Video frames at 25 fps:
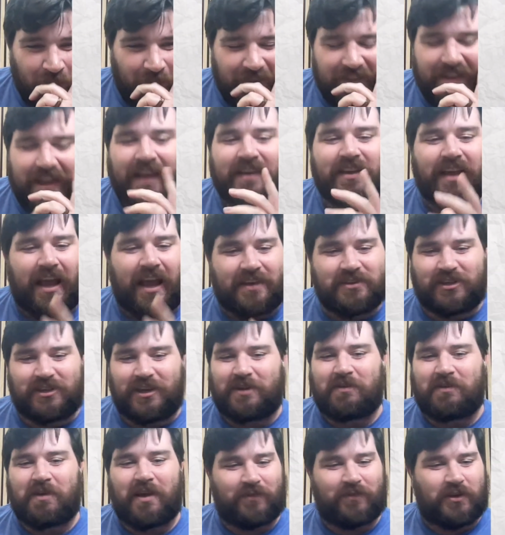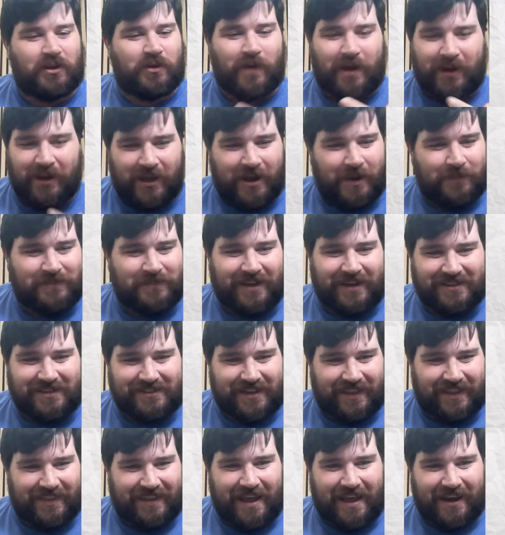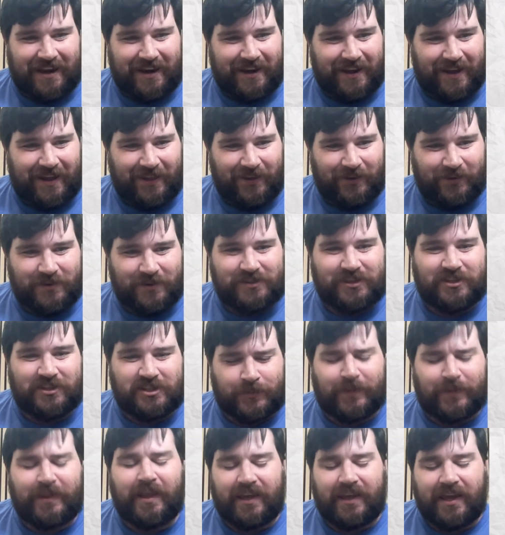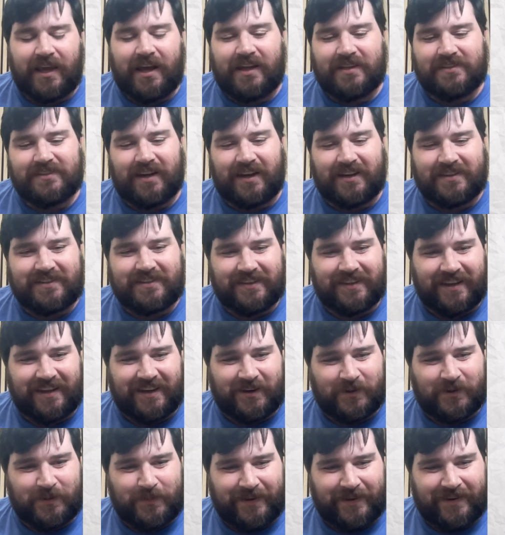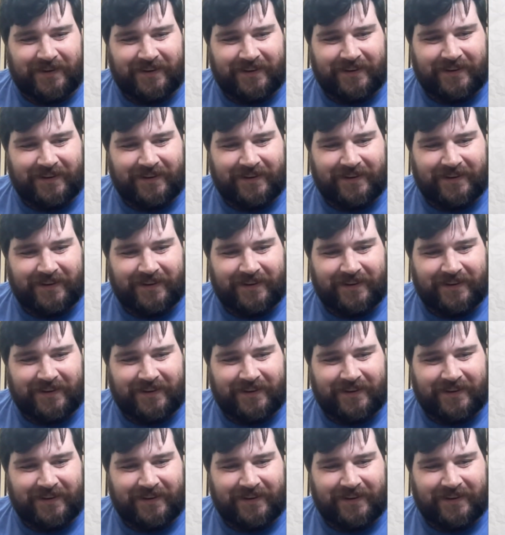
well, has he given you any updates on that at all, or has he just been like, "Yeah, I'll talk to you later"? No,